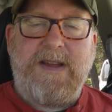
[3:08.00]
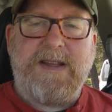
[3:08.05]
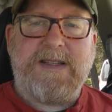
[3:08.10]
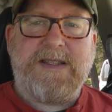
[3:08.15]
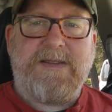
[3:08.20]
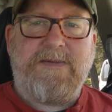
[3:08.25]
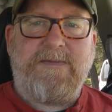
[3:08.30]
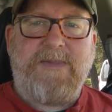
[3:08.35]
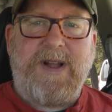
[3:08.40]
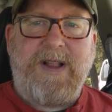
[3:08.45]

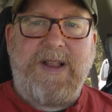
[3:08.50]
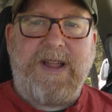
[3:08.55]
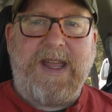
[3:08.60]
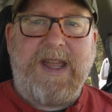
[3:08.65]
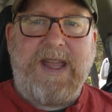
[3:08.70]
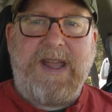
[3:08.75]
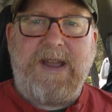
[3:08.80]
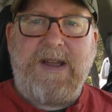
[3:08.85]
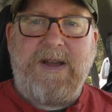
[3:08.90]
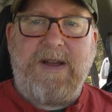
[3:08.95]
isn't
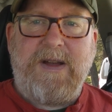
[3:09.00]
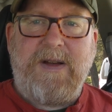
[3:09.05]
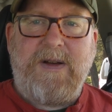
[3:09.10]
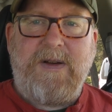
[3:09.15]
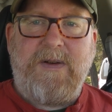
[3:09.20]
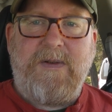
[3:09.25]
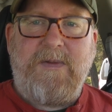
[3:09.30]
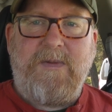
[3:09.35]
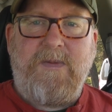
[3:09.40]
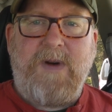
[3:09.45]
really
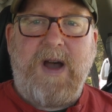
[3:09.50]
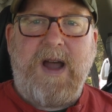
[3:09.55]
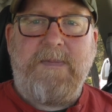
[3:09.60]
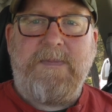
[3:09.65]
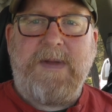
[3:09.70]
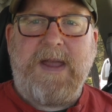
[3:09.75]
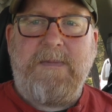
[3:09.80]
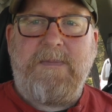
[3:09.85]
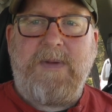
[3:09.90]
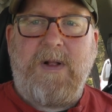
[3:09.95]
why
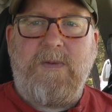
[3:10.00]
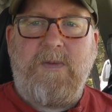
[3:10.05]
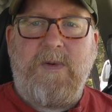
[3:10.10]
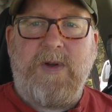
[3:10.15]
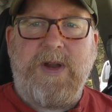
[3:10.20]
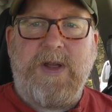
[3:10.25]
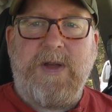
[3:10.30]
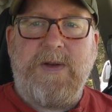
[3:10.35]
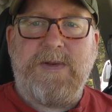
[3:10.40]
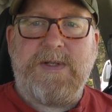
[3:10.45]
people
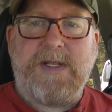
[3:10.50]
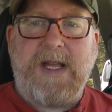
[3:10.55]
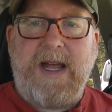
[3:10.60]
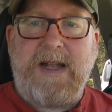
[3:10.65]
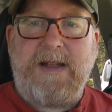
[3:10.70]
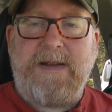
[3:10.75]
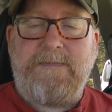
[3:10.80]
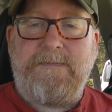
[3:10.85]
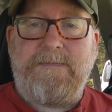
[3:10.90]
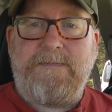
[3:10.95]
would use
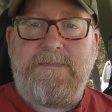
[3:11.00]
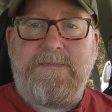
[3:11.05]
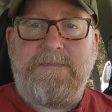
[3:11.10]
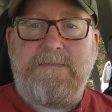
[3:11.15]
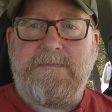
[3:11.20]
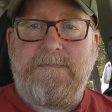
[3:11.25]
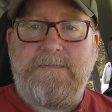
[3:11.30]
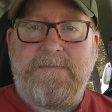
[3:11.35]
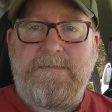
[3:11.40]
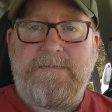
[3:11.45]
that
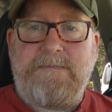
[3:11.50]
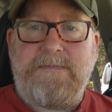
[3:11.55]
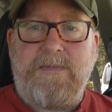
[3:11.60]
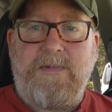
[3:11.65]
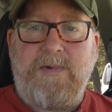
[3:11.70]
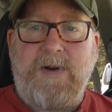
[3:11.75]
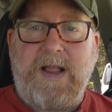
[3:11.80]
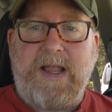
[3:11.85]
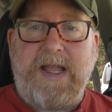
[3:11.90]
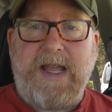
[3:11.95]

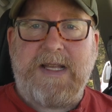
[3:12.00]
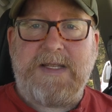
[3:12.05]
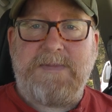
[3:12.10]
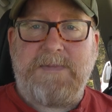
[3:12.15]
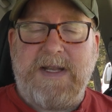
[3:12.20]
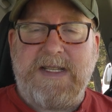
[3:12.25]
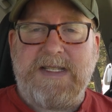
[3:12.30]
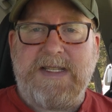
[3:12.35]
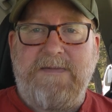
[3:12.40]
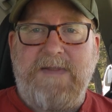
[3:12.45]
really
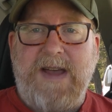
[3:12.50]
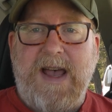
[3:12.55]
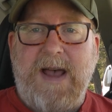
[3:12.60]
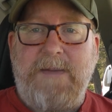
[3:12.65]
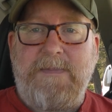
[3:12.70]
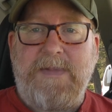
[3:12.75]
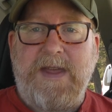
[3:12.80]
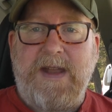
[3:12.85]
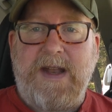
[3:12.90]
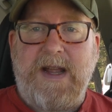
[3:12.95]
expensive
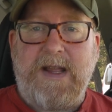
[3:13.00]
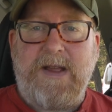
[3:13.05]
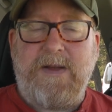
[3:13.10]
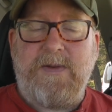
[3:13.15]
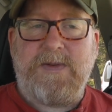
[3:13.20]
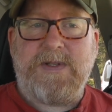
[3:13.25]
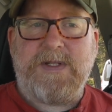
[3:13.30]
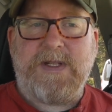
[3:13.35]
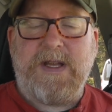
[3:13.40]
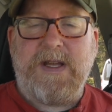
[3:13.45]
app that I
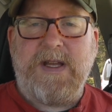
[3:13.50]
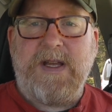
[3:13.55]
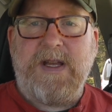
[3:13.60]
used.